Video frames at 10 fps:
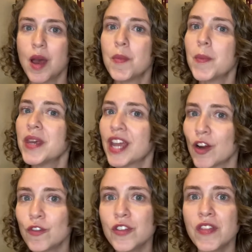But be
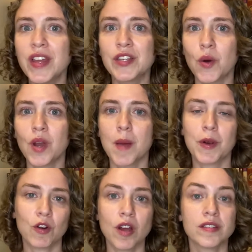careful that they don't come
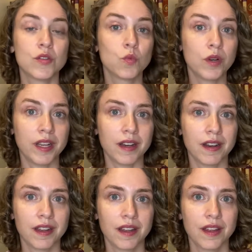across as wooden.
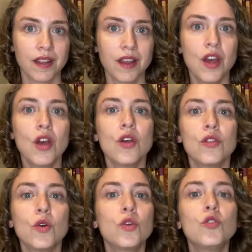
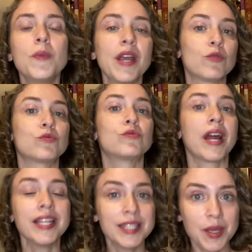Though you might
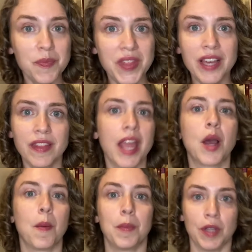write something
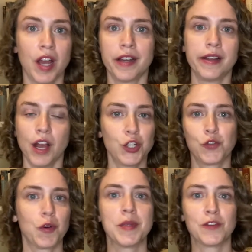like blood gushed
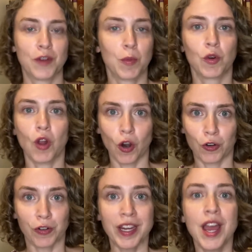from his femoral
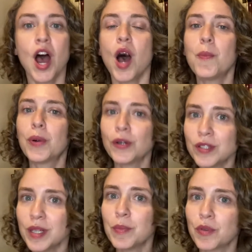artery, a
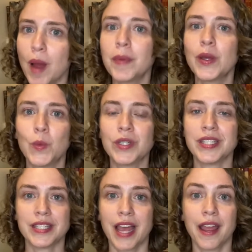person probably
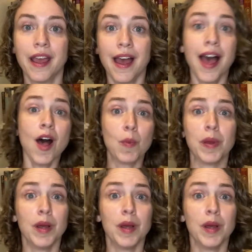wouldn't say, help,